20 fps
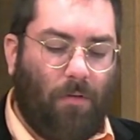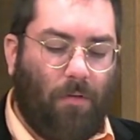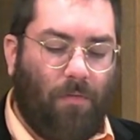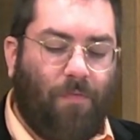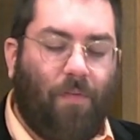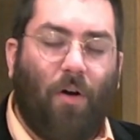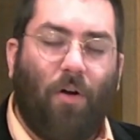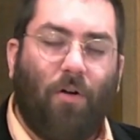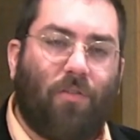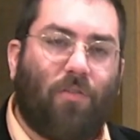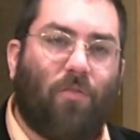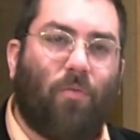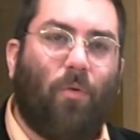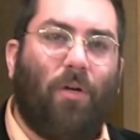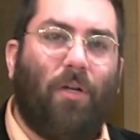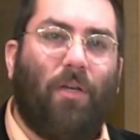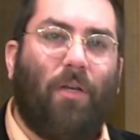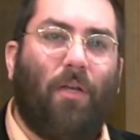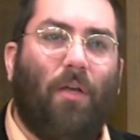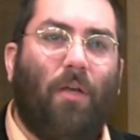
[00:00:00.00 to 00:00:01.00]
Folks
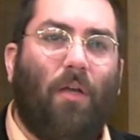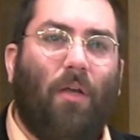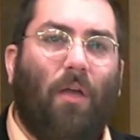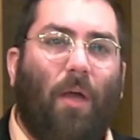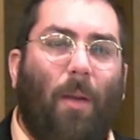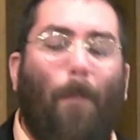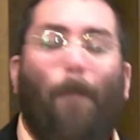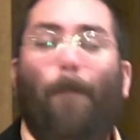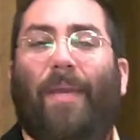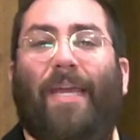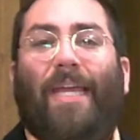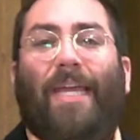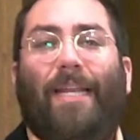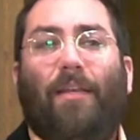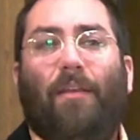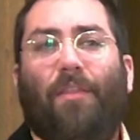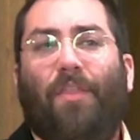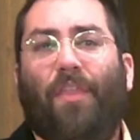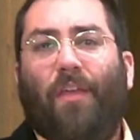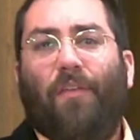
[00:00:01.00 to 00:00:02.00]
would
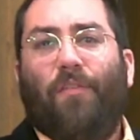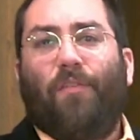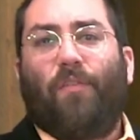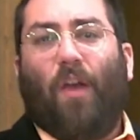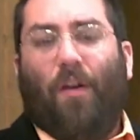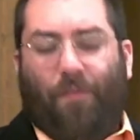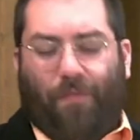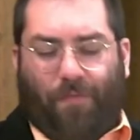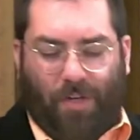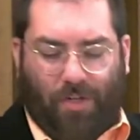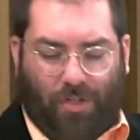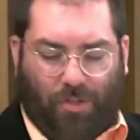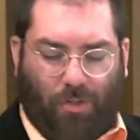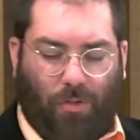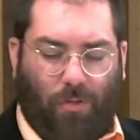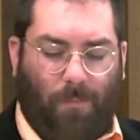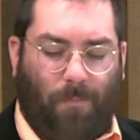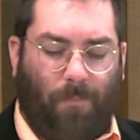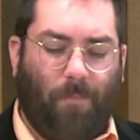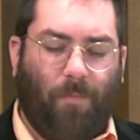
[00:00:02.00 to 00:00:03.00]
meet this
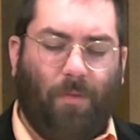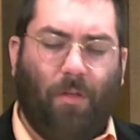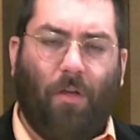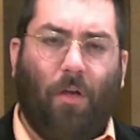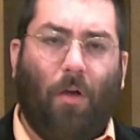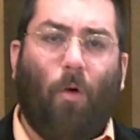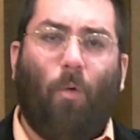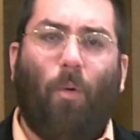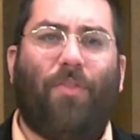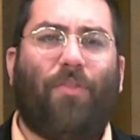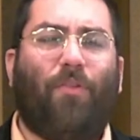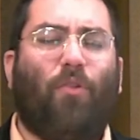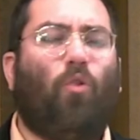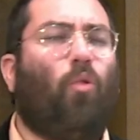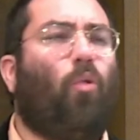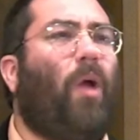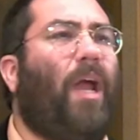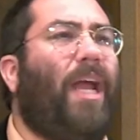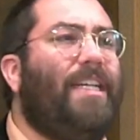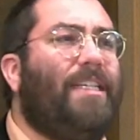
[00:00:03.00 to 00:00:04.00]
official with
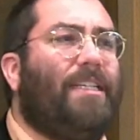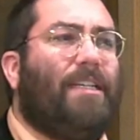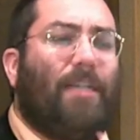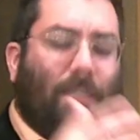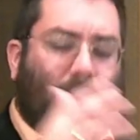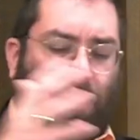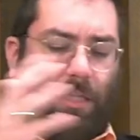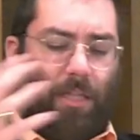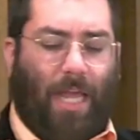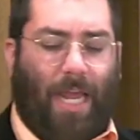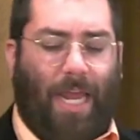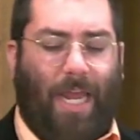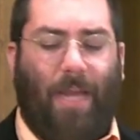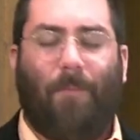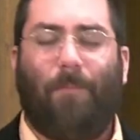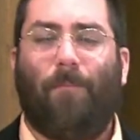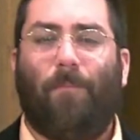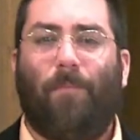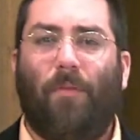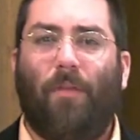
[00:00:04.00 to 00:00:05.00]
great
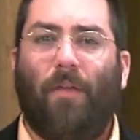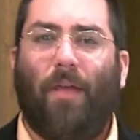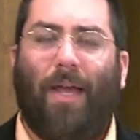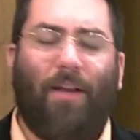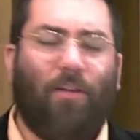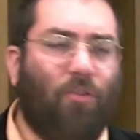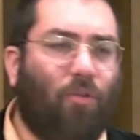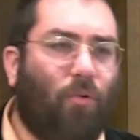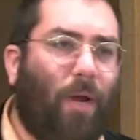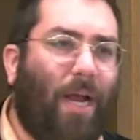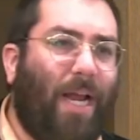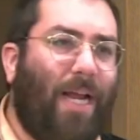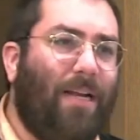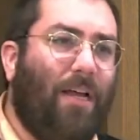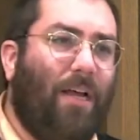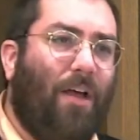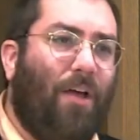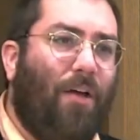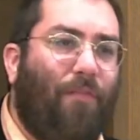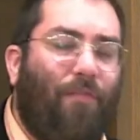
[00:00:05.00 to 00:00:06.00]
acclaim and great
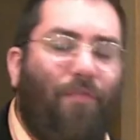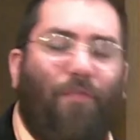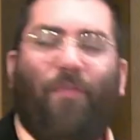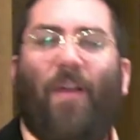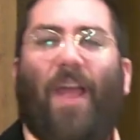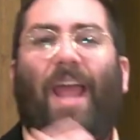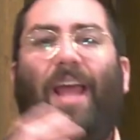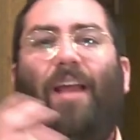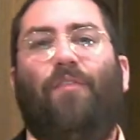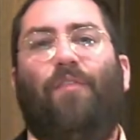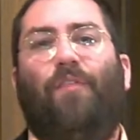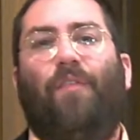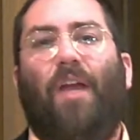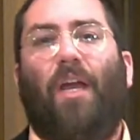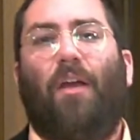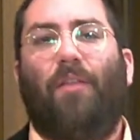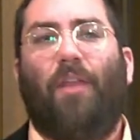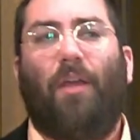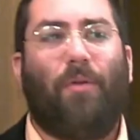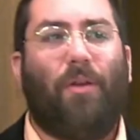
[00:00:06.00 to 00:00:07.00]

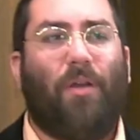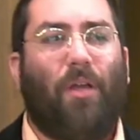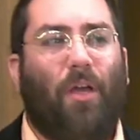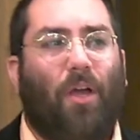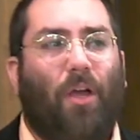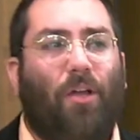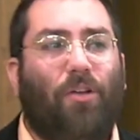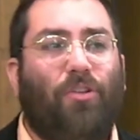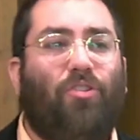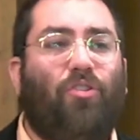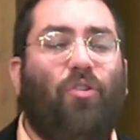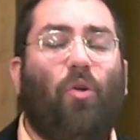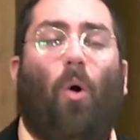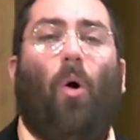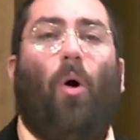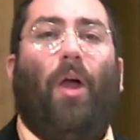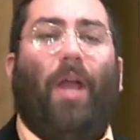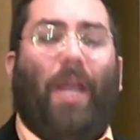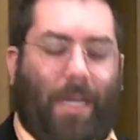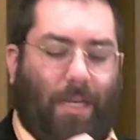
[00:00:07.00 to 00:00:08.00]
fanfare. They would
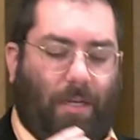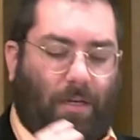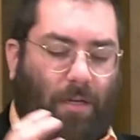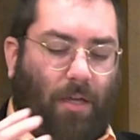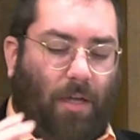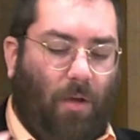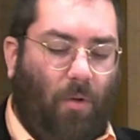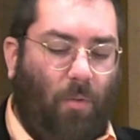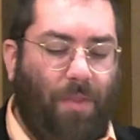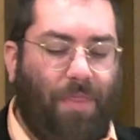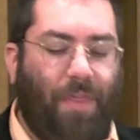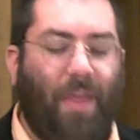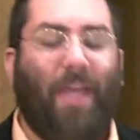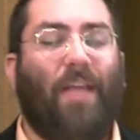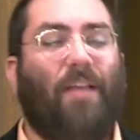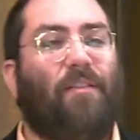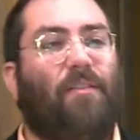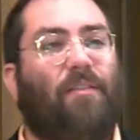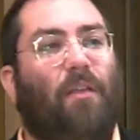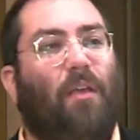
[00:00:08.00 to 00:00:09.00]
join with
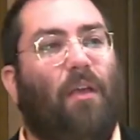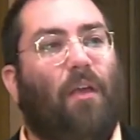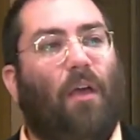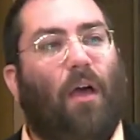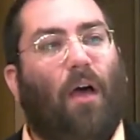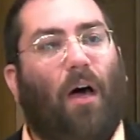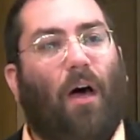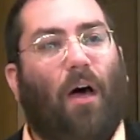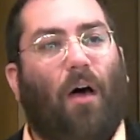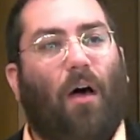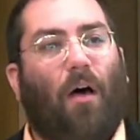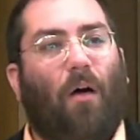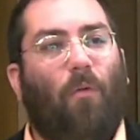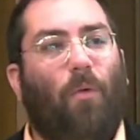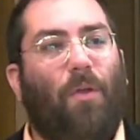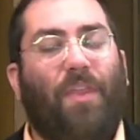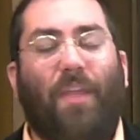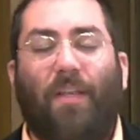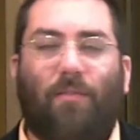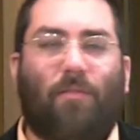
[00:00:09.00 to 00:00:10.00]
his, uh,
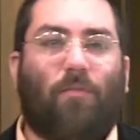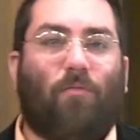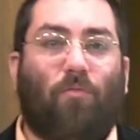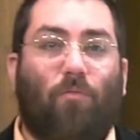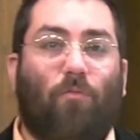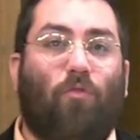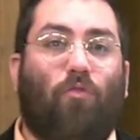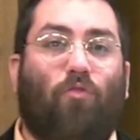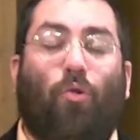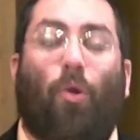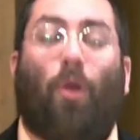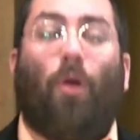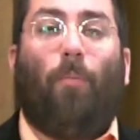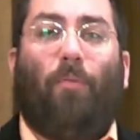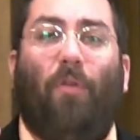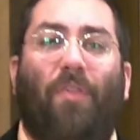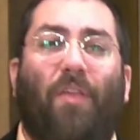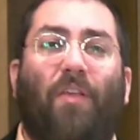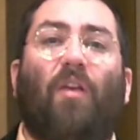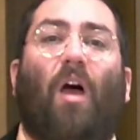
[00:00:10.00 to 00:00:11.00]
with his troop,
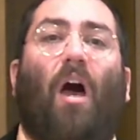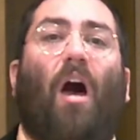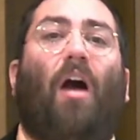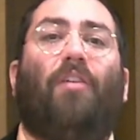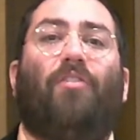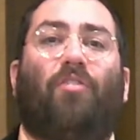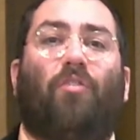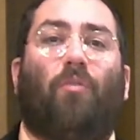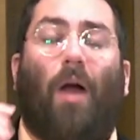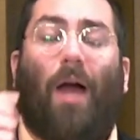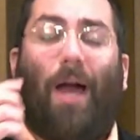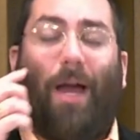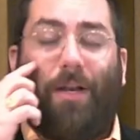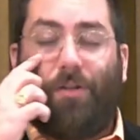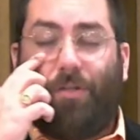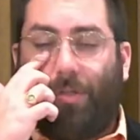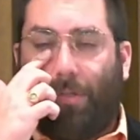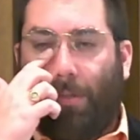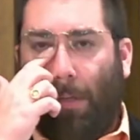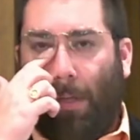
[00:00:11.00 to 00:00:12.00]
with his entourage,
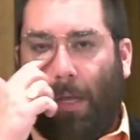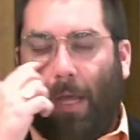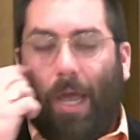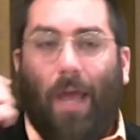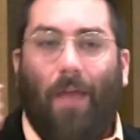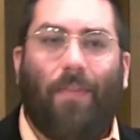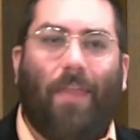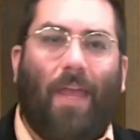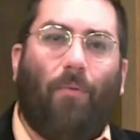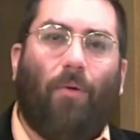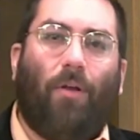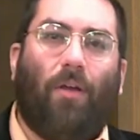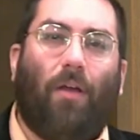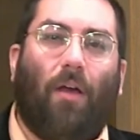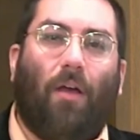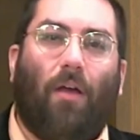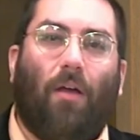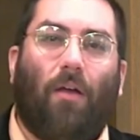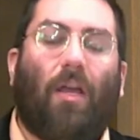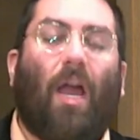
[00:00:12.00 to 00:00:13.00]
and they would
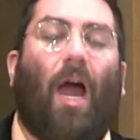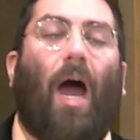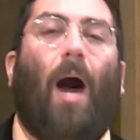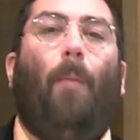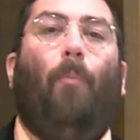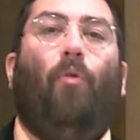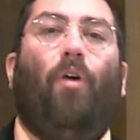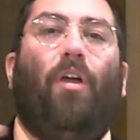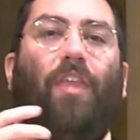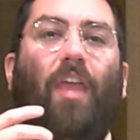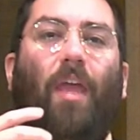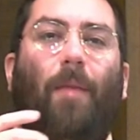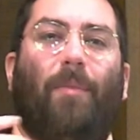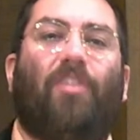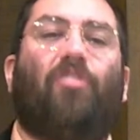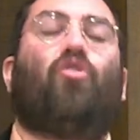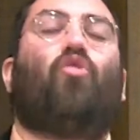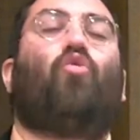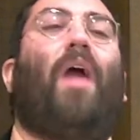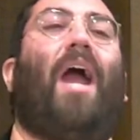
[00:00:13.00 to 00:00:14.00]
come with him
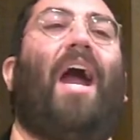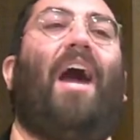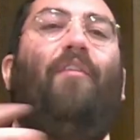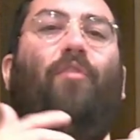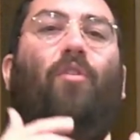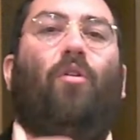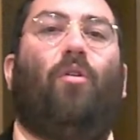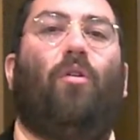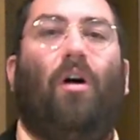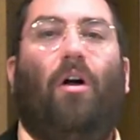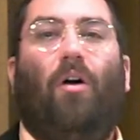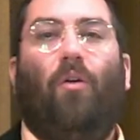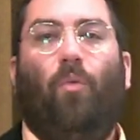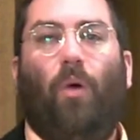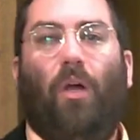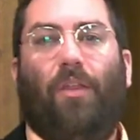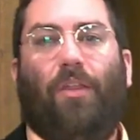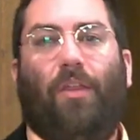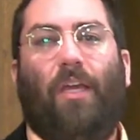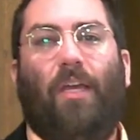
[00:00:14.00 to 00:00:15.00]
and travel
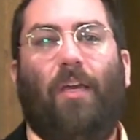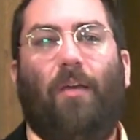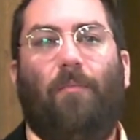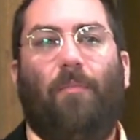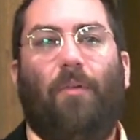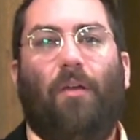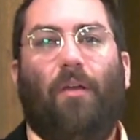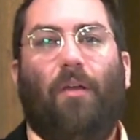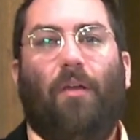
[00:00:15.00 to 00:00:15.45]
with him